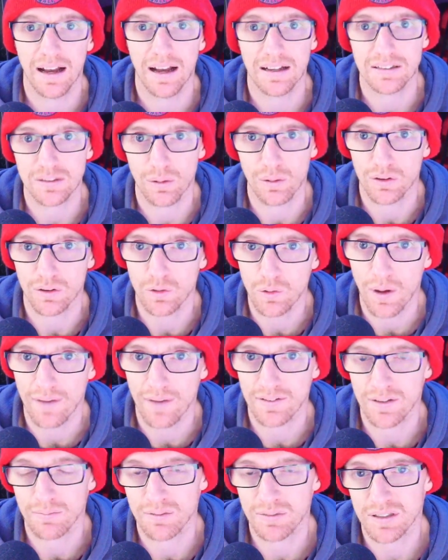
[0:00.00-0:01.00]
so I do
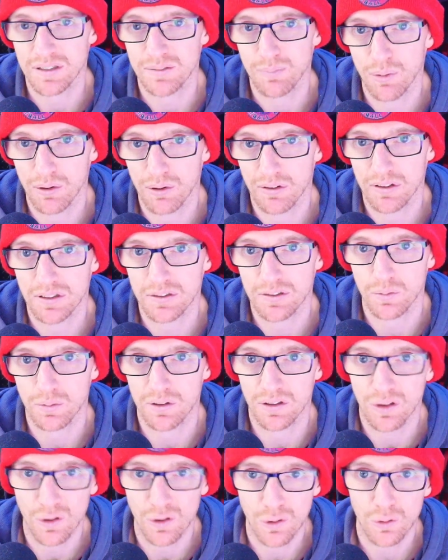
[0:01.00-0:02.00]
have some experience
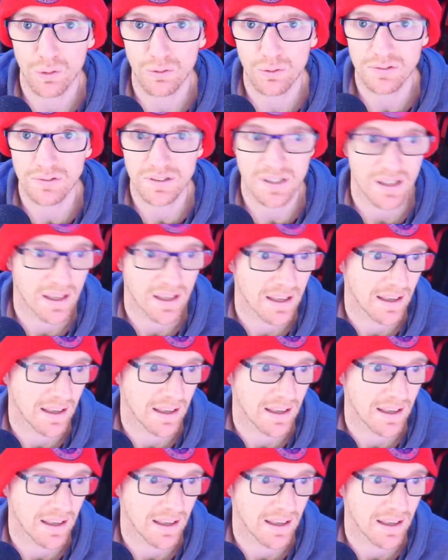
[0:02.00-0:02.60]
with tools,